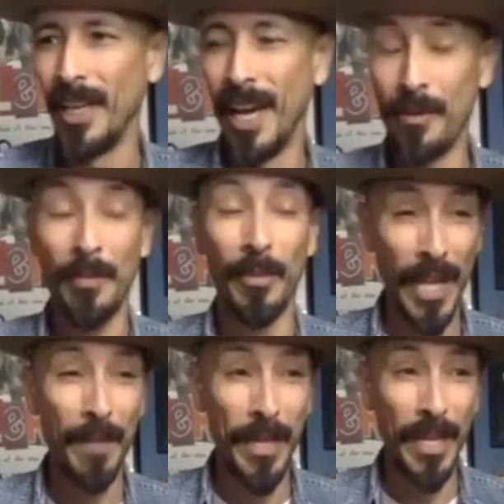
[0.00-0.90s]
I remember
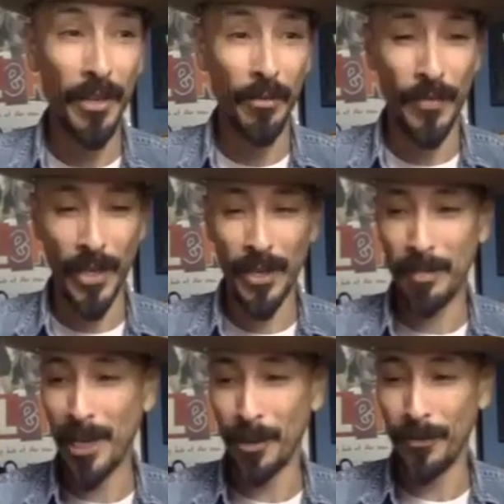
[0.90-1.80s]
that being very
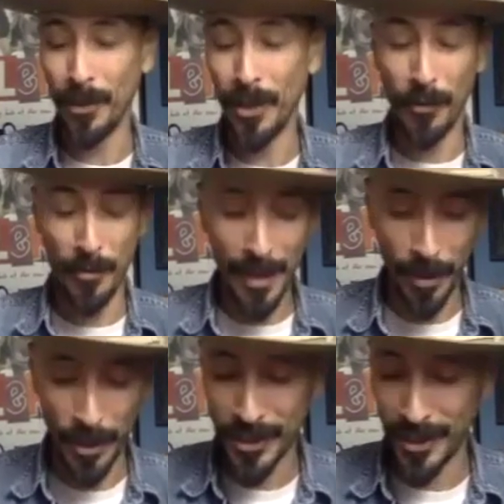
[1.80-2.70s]
powerful. And then for me
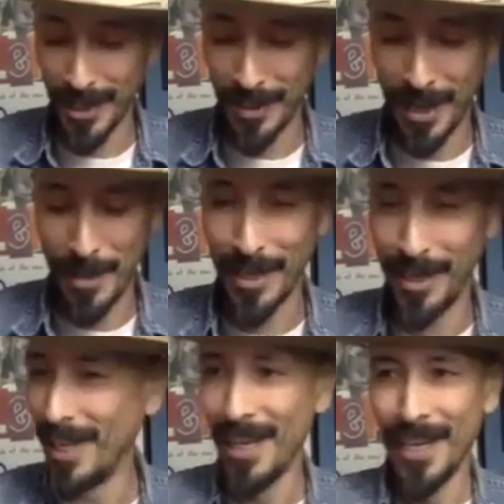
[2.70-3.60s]
personally, I mean,
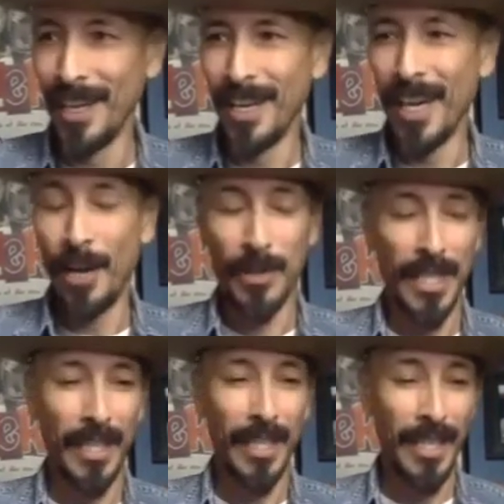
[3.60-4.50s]
I was
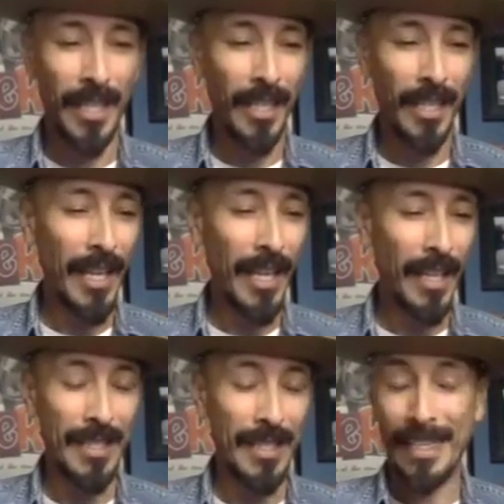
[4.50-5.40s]
a kid in the
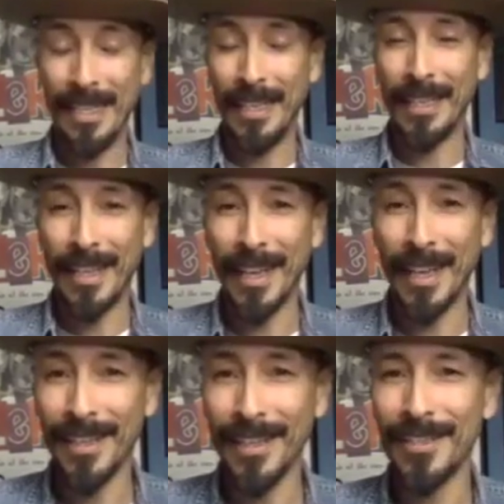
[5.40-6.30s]
80s, a teen in the
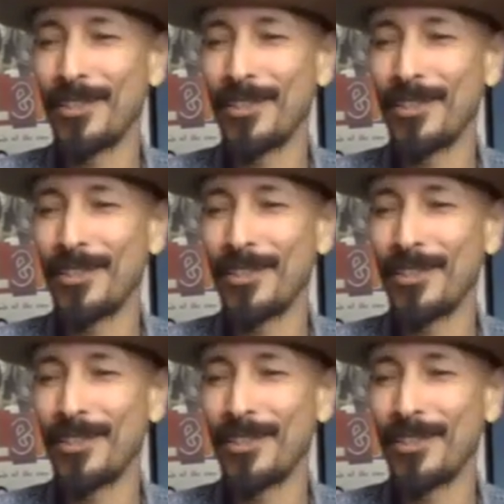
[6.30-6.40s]
90s.